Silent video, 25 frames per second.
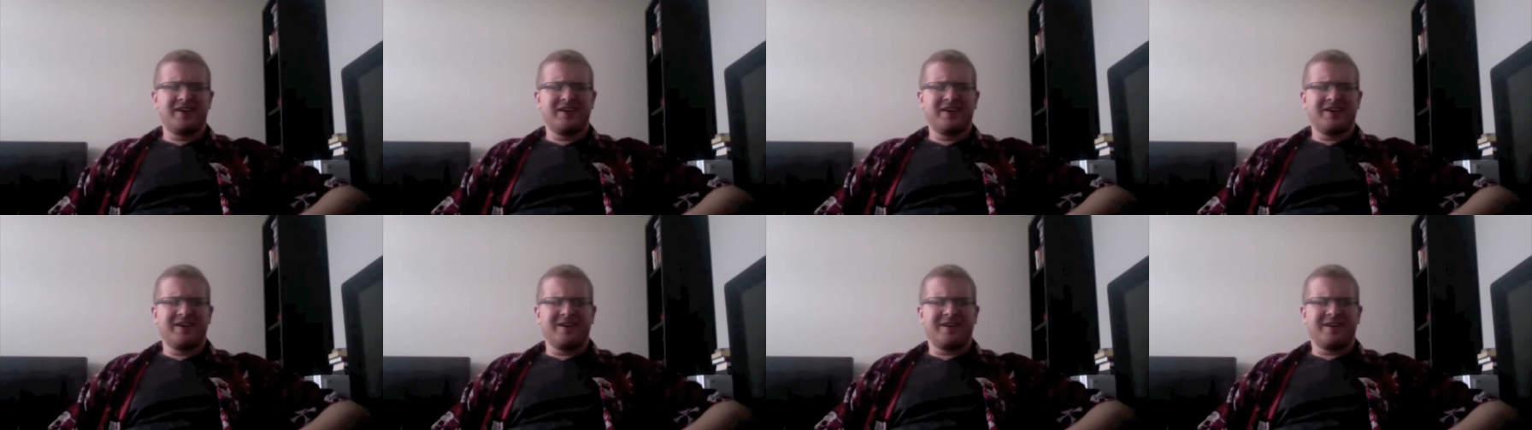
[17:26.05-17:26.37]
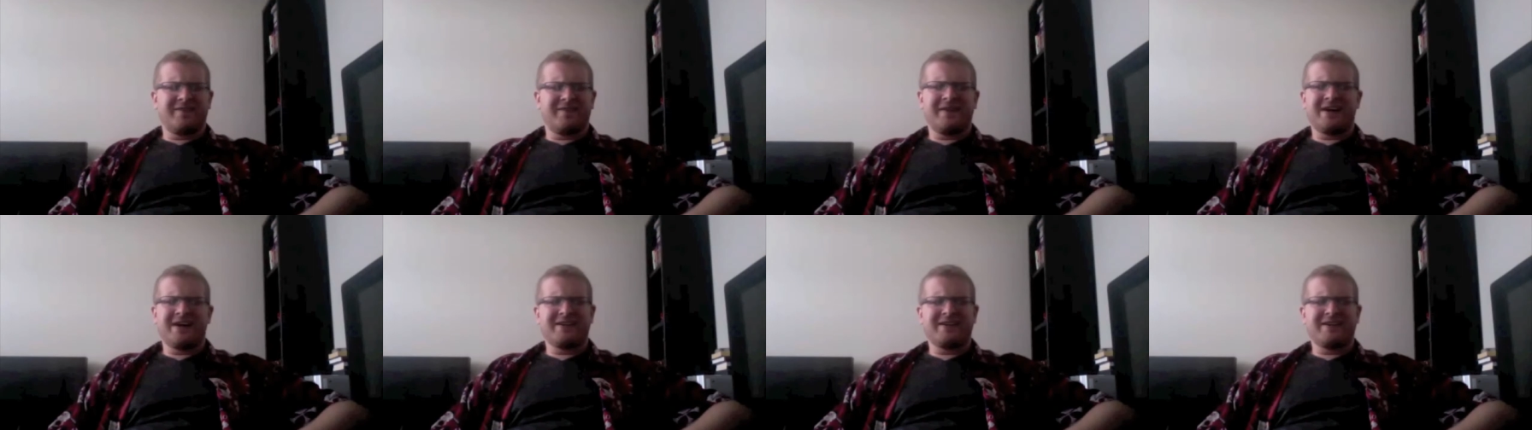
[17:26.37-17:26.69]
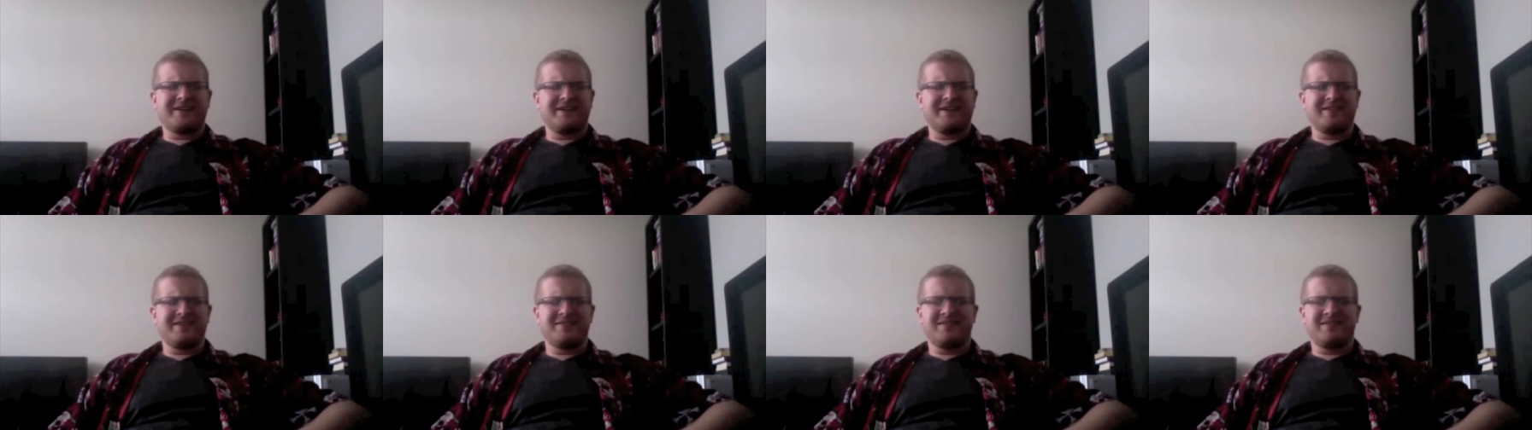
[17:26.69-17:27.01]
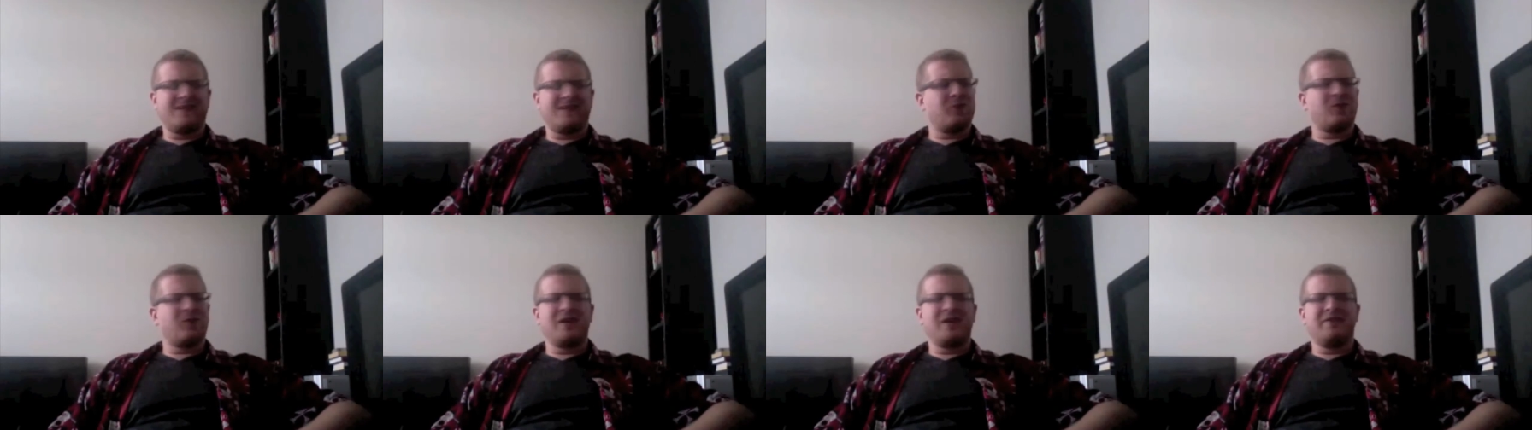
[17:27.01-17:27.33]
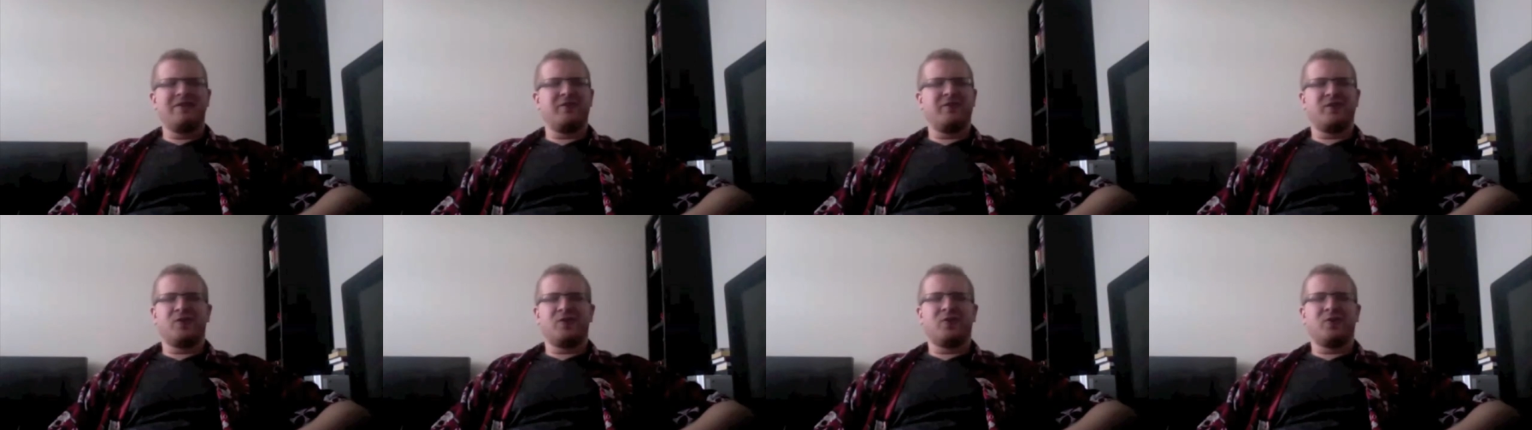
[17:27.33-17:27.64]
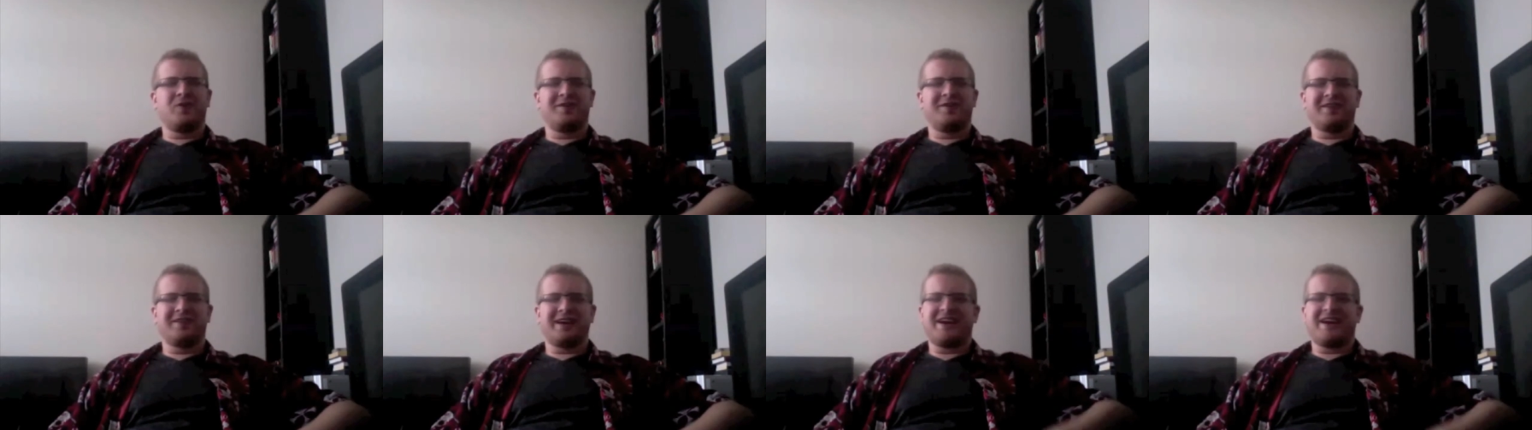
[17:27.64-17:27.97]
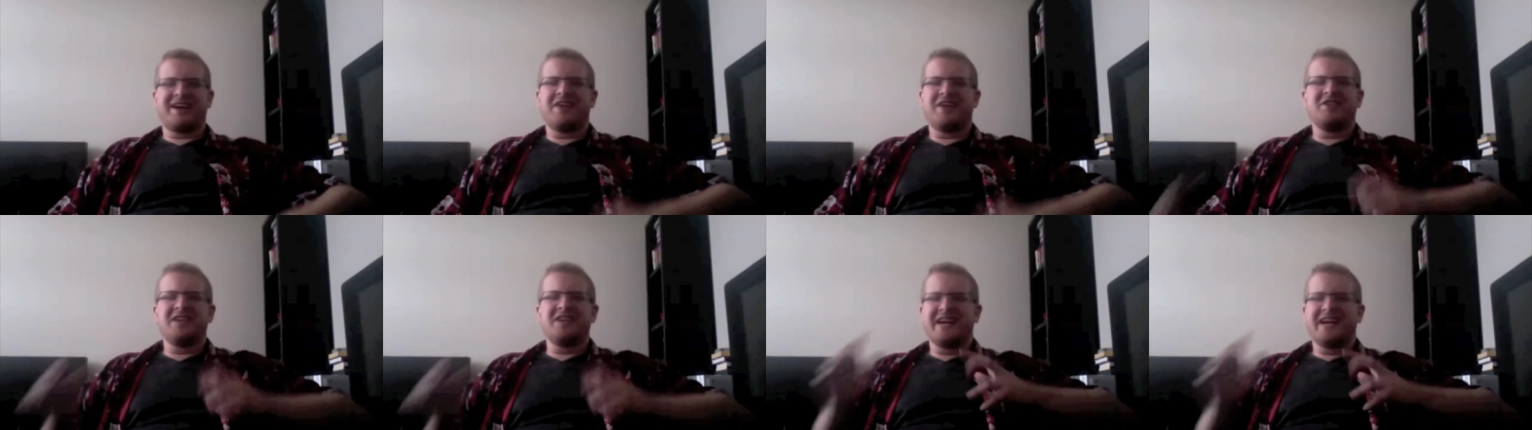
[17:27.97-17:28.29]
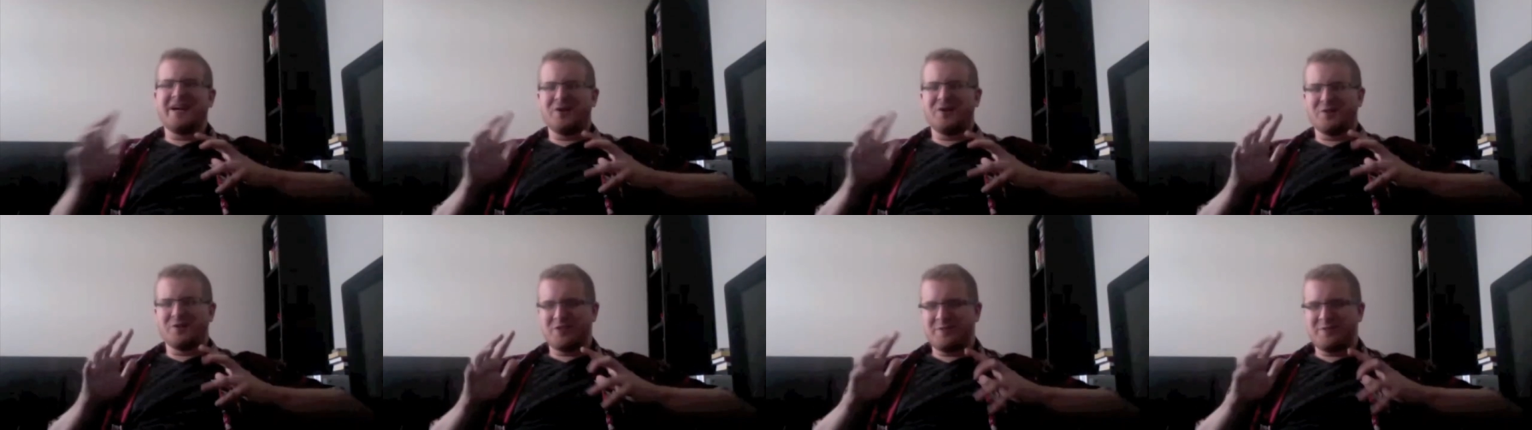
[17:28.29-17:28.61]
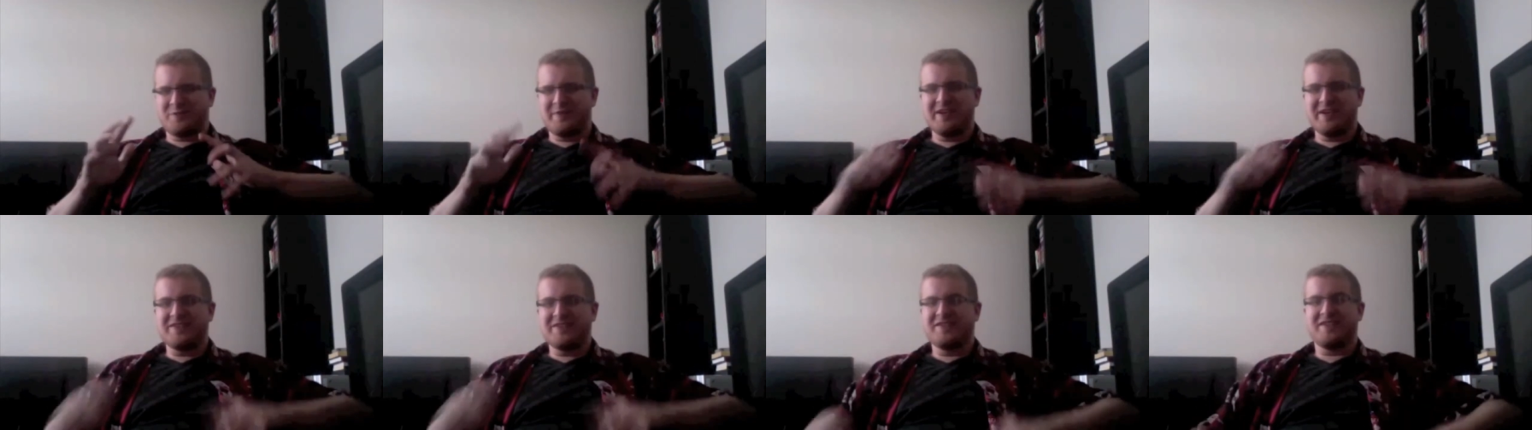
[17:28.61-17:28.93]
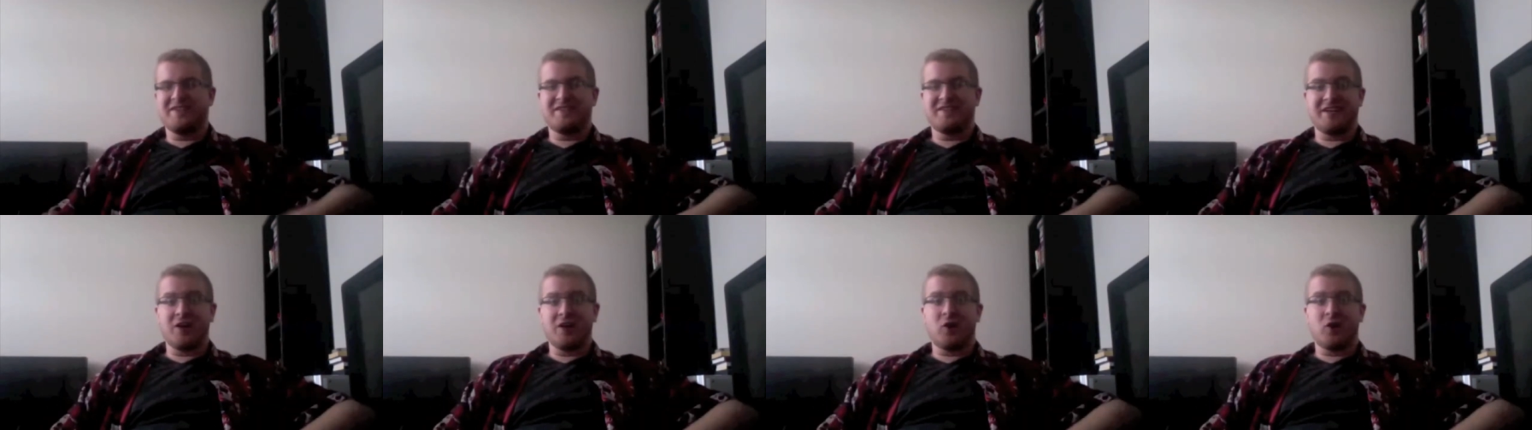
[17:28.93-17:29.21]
In fact, they weren't even recorded an entire species.